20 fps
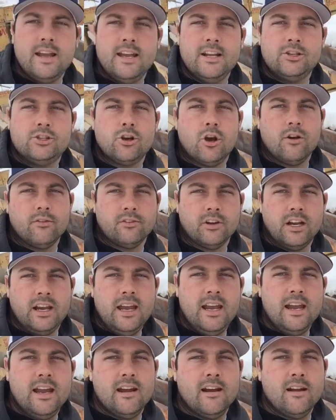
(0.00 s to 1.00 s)
inch over
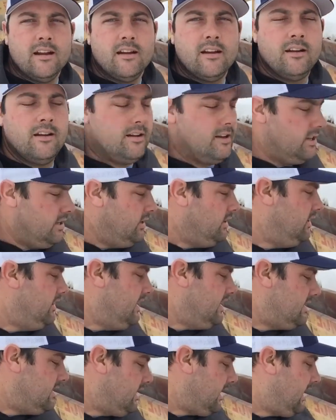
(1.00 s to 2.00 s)
here, you
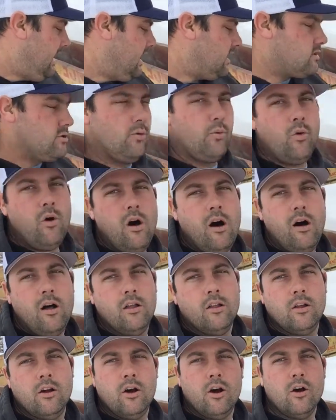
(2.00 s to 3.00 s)
need to kick the
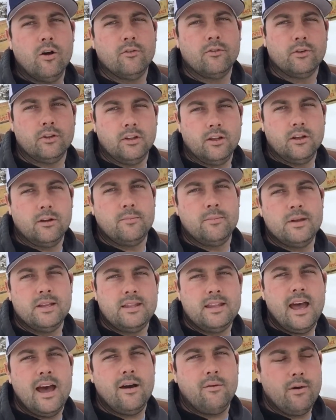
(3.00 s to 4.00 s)
wall over a little bit
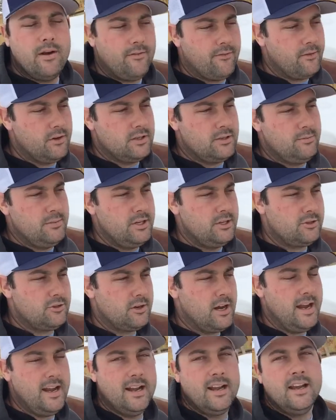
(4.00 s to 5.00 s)
that way for it to be
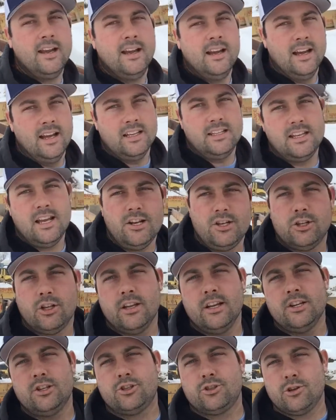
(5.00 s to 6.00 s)
straight.
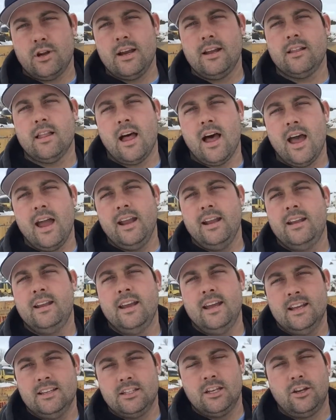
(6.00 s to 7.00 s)
Essentially, a string line
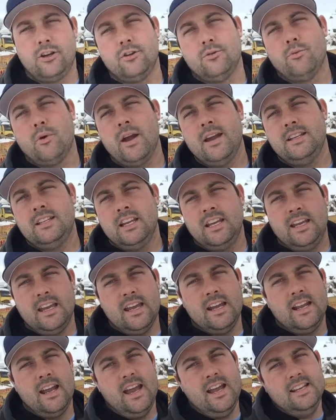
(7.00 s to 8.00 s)
is a good way to
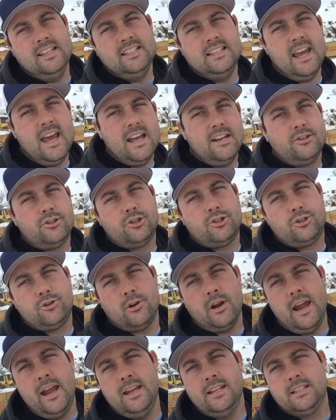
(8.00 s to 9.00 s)
get a dead
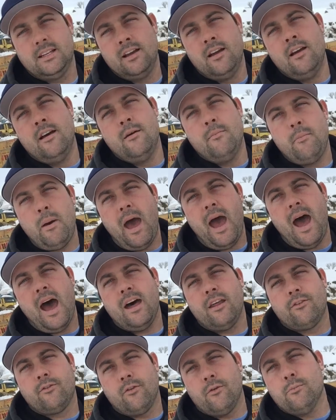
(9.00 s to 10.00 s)
straight
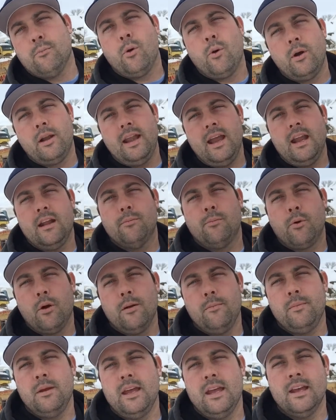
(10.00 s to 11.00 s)
path from point A to
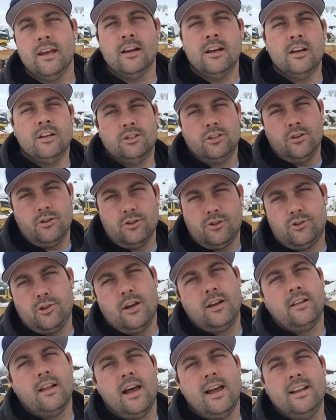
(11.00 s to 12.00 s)
point B. So the
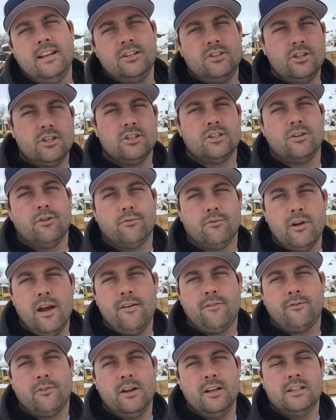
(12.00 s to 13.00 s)
string line is just a
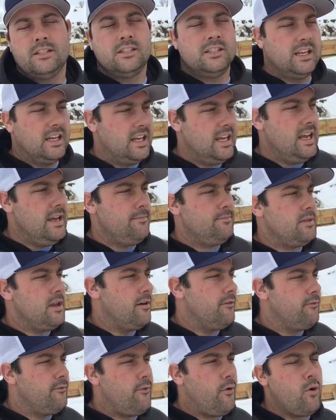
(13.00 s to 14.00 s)
reference to keep
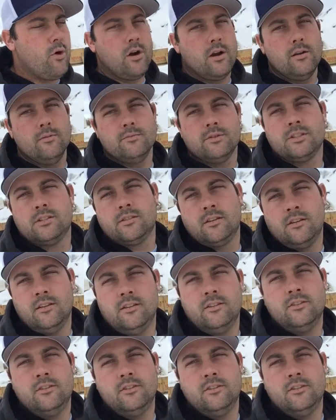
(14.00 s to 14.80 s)
their forms